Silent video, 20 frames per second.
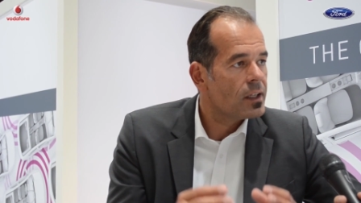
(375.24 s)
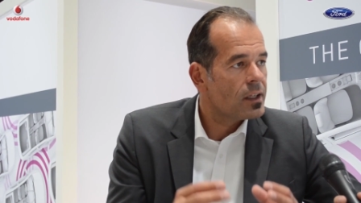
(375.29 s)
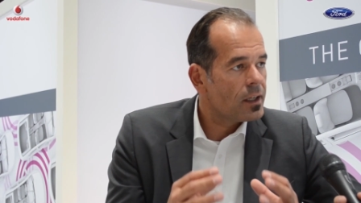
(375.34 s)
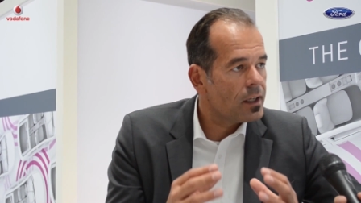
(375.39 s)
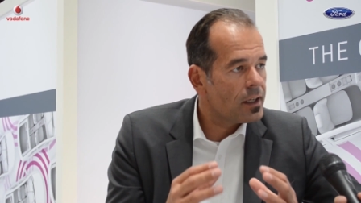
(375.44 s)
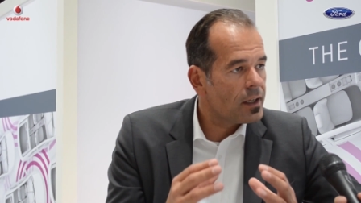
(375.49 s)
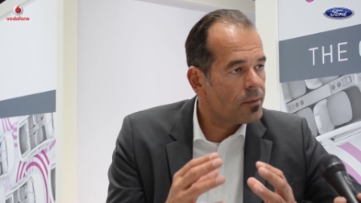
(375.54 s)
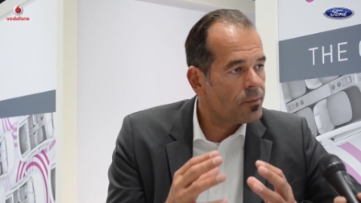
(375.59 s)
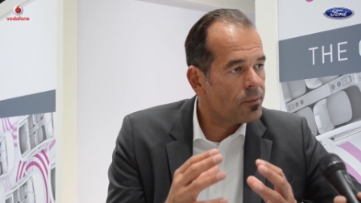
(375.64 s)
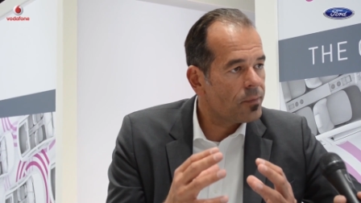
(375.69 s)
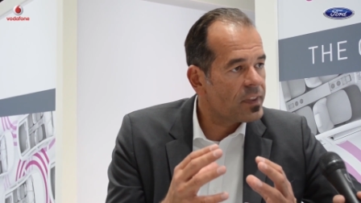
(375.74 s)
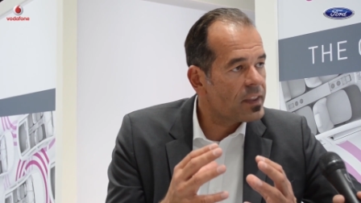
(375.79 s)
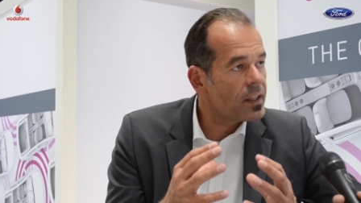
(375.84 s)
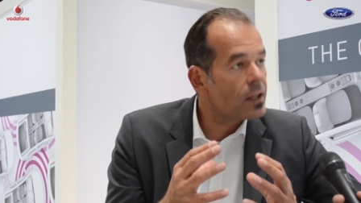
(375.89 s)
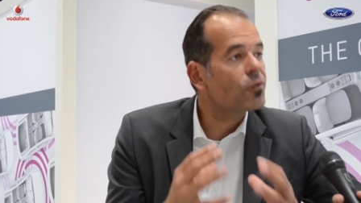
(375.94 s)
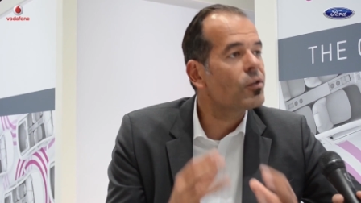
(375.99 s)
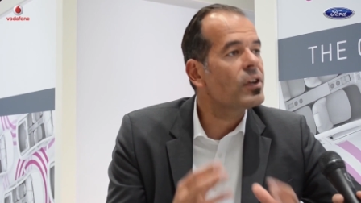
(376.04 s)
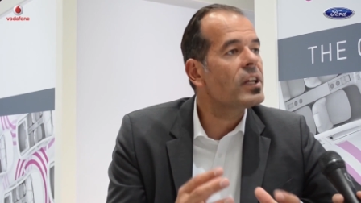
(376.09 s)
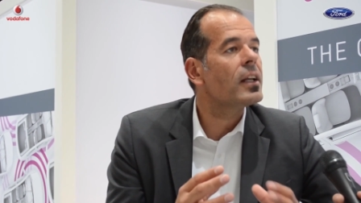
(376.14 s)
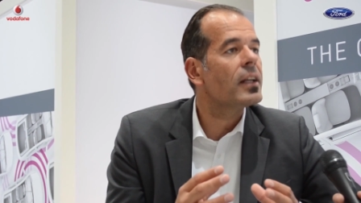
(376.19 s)
Um, the
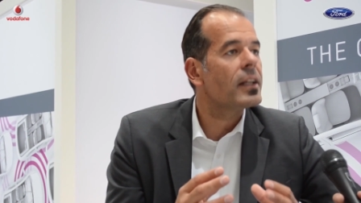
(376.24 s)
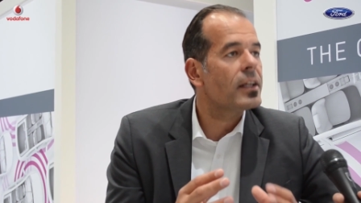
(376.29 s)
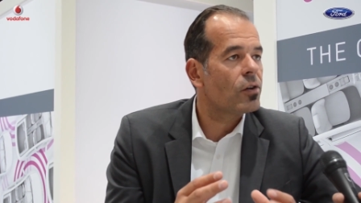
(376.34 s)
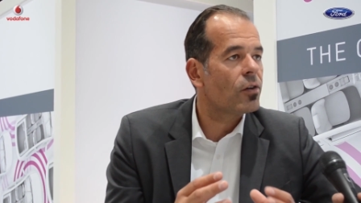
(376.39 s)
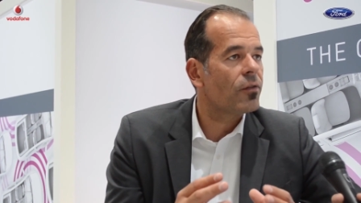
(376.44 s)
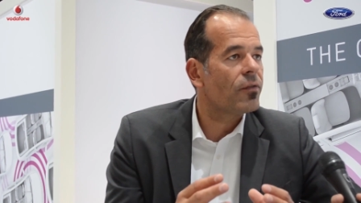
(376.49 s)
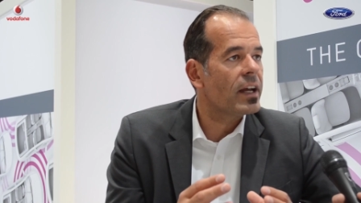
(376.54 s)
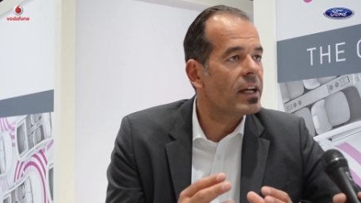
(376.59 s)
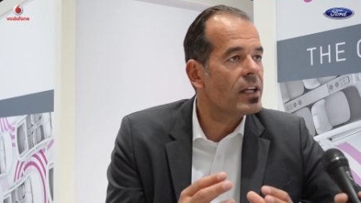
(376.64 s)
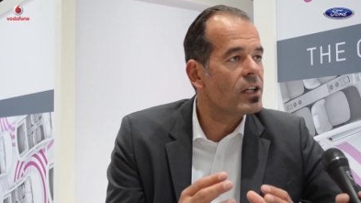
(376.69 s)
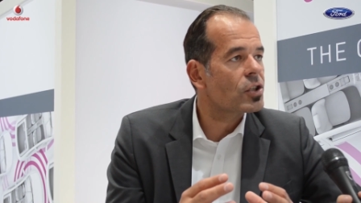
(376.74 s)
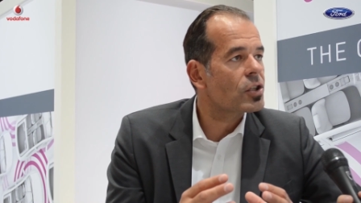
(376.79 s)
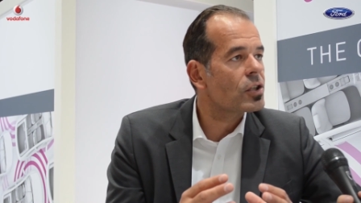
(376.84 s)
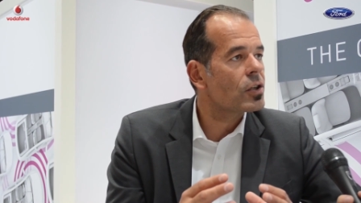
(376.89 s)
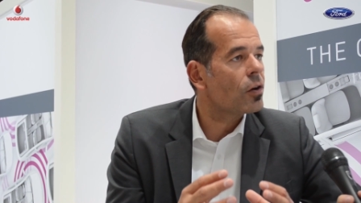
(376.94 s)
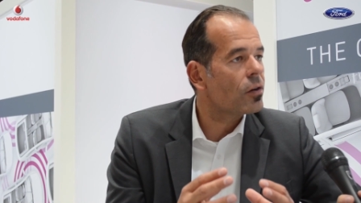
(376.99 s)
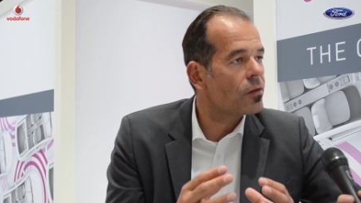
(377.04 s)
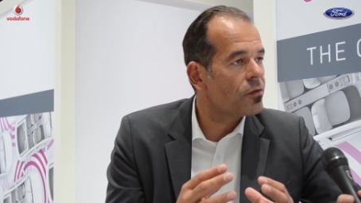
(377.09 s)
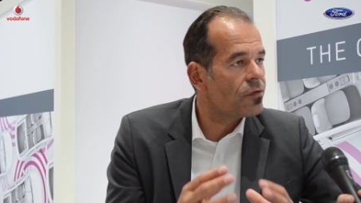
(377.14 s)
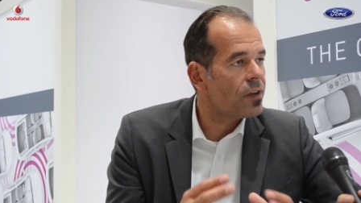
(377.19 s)
real innovation
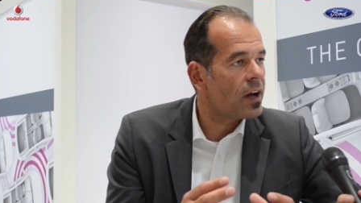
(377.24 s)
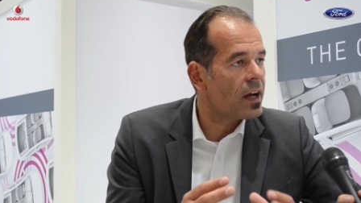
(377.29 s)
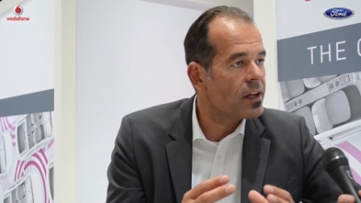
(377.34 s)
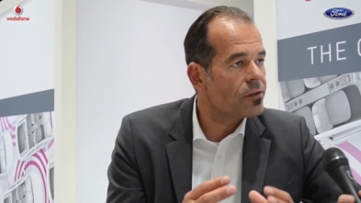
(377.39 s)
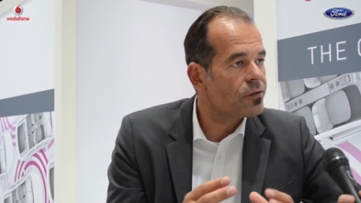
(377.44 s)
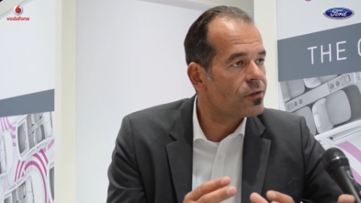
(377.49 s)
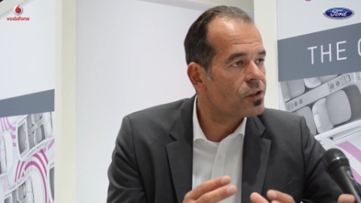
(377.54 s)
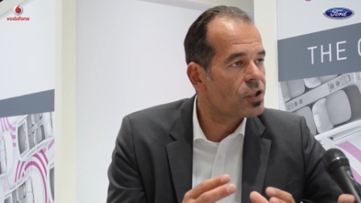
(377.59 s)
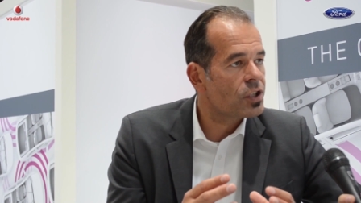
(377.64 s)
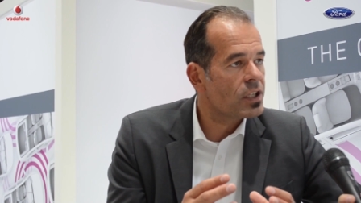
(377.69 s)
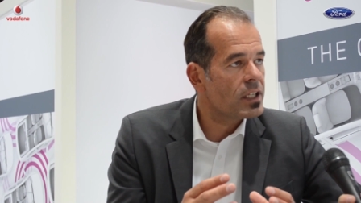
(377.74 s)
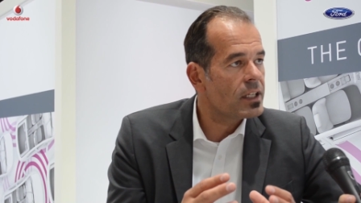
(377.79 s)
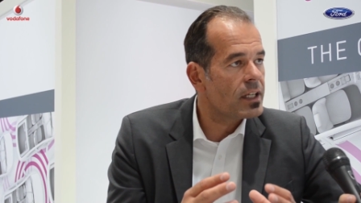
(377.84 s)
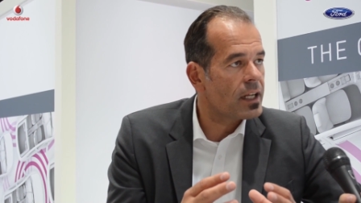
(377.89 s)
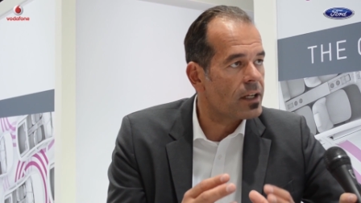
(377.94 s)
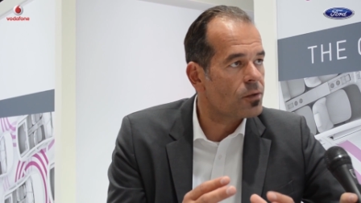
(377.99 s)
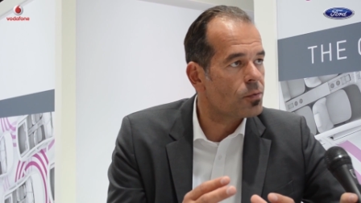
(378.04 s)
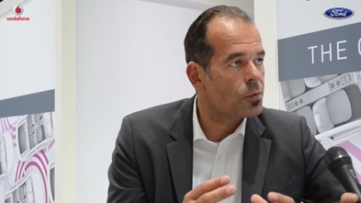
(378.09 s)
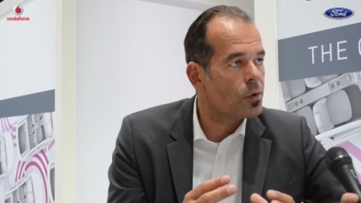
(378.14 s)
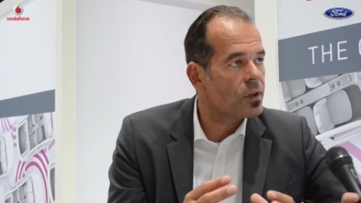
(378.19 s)
on 5G
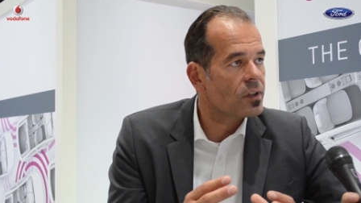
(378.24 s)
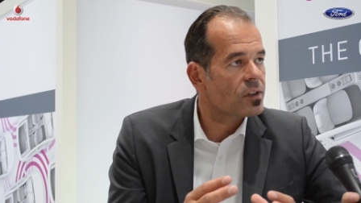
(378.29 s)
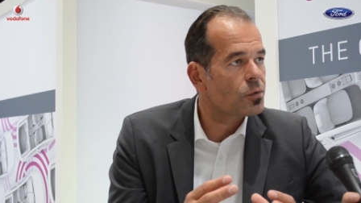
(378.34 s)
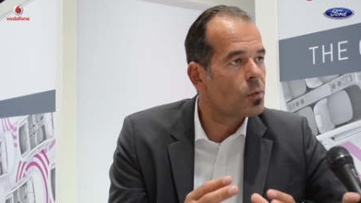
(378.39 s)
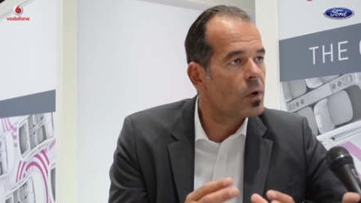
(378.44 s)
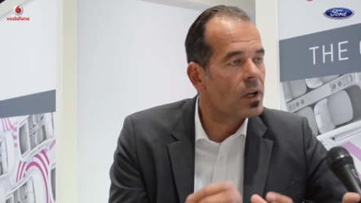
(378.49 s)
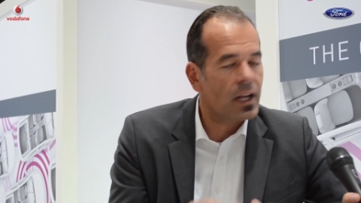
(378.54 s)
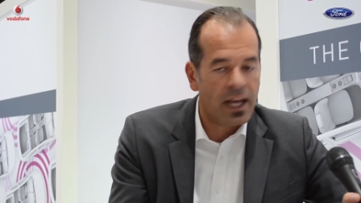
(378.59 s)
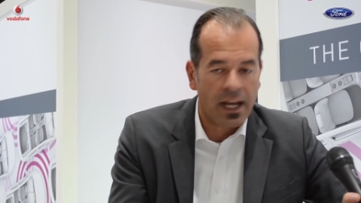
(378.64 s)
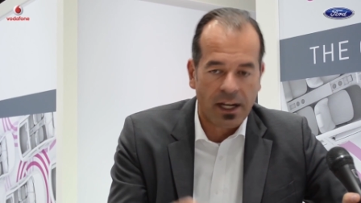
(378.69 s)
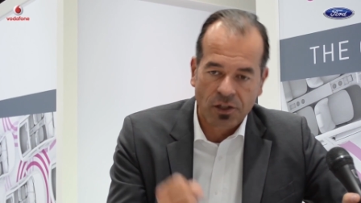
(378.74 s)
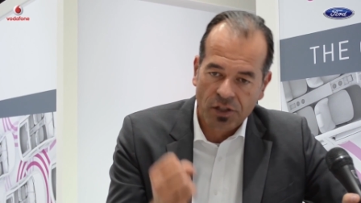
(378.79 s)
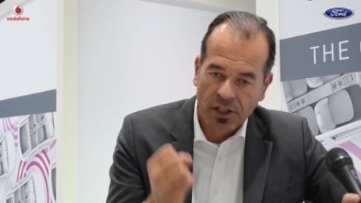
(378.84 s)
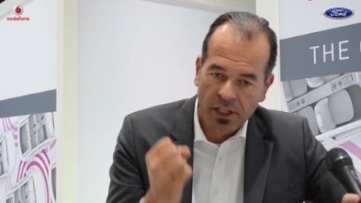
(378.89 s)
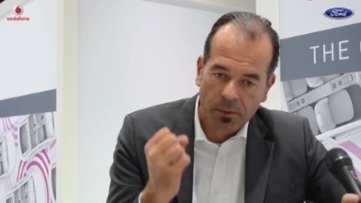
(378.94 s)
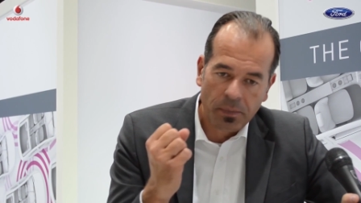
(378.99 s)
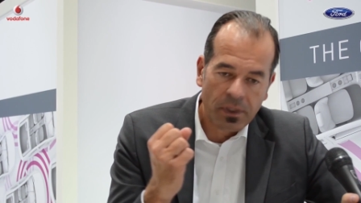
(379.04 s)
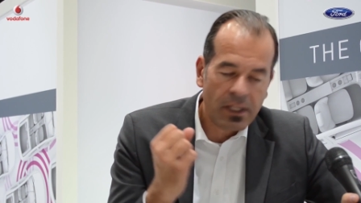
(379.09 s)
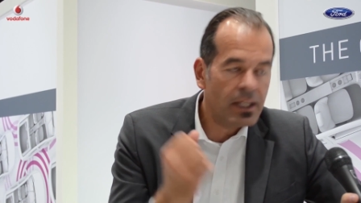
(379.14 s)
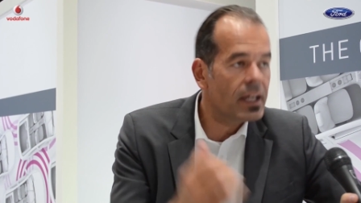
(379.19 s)
networks will actually
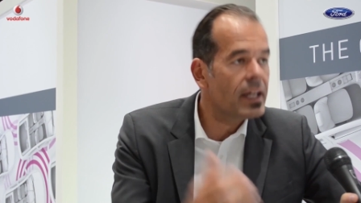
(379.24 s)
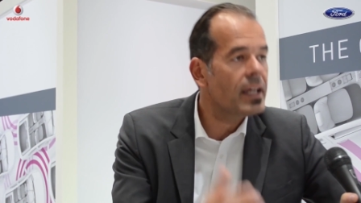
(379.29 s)
be